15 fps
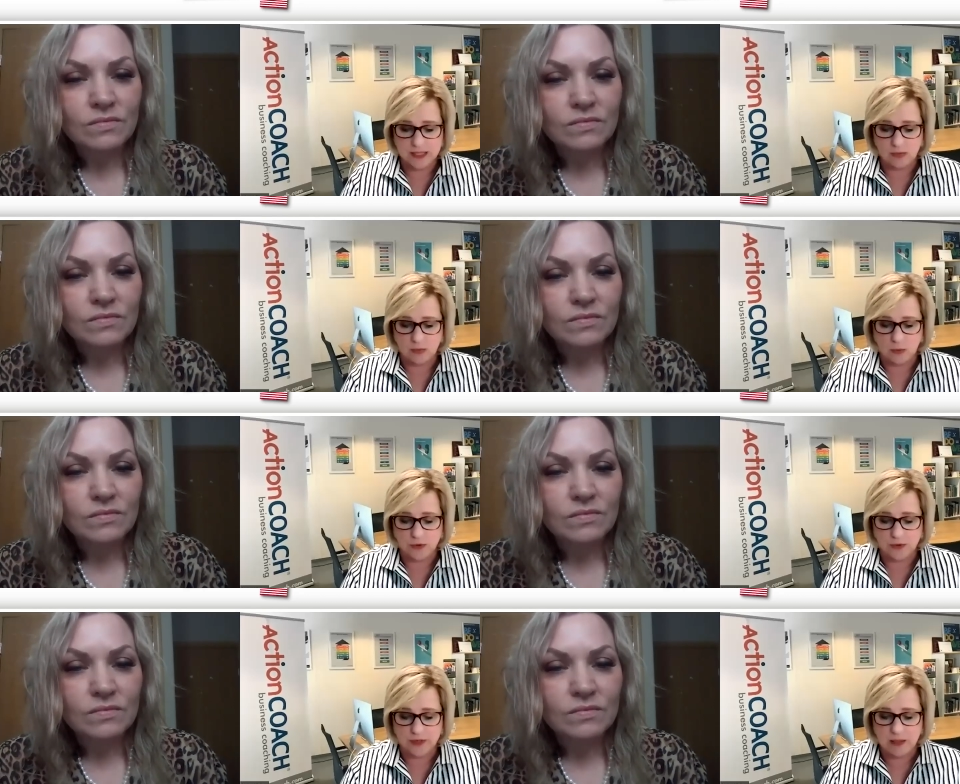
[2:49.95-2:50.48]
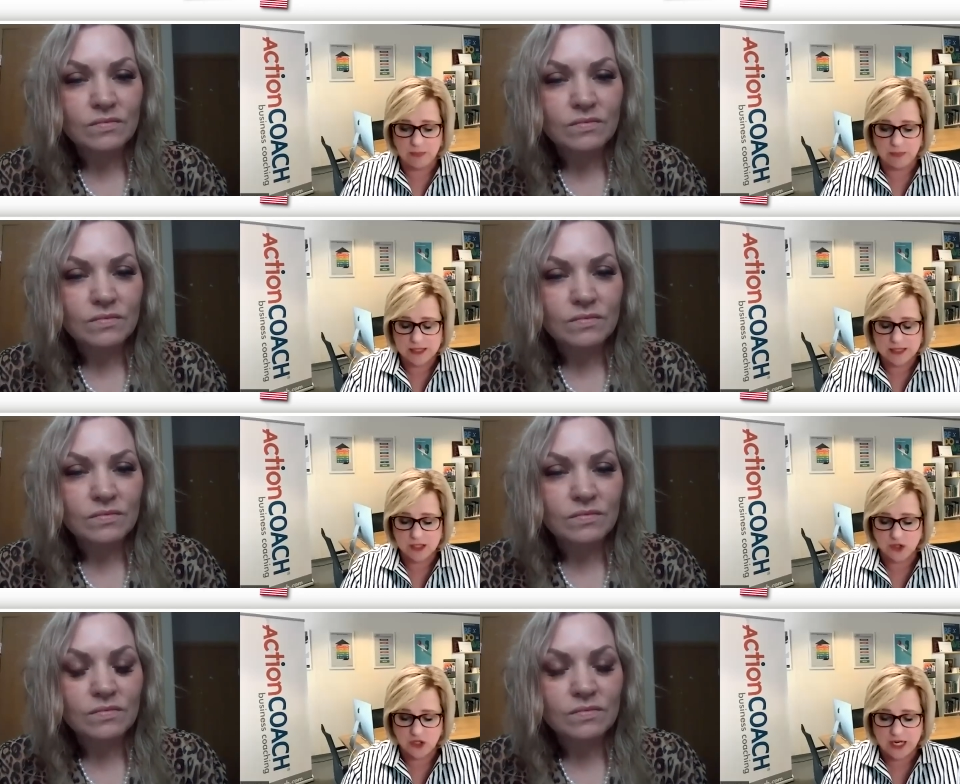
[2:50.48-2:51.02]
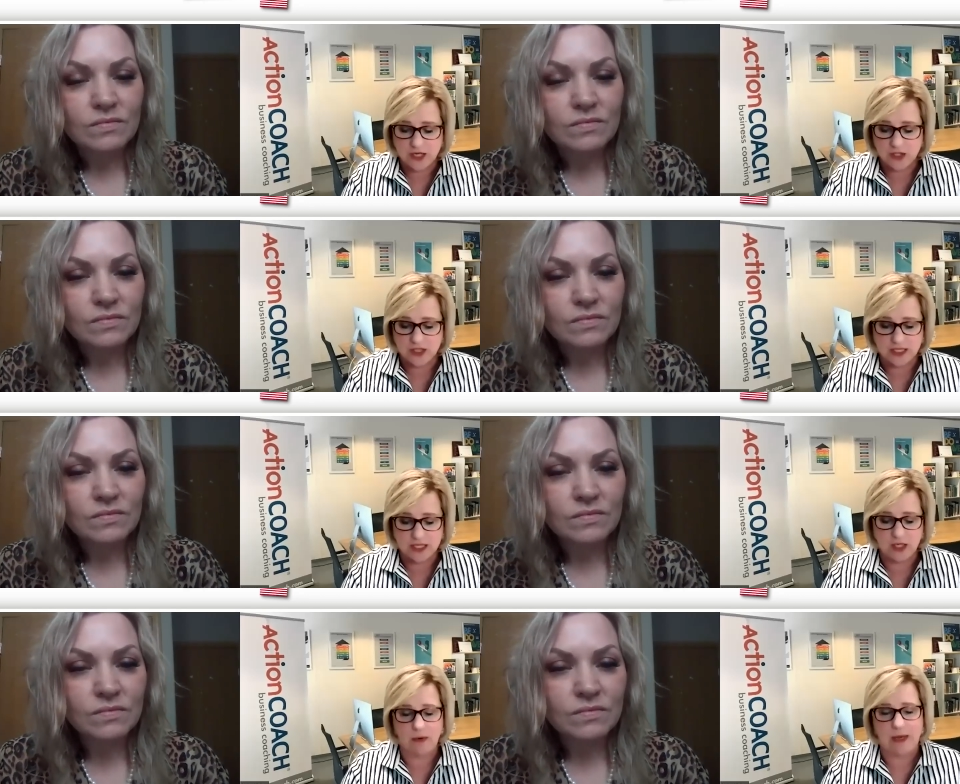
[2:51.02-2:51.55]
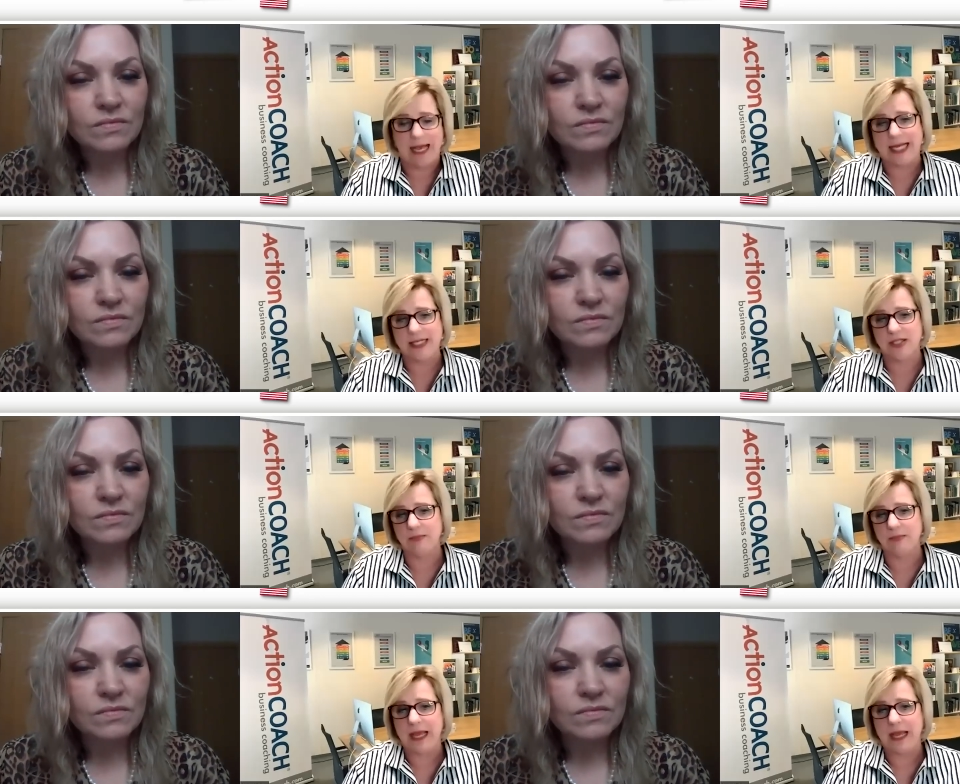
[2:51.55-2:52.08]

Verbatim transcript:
Speaker 1: were there any business changes that you had to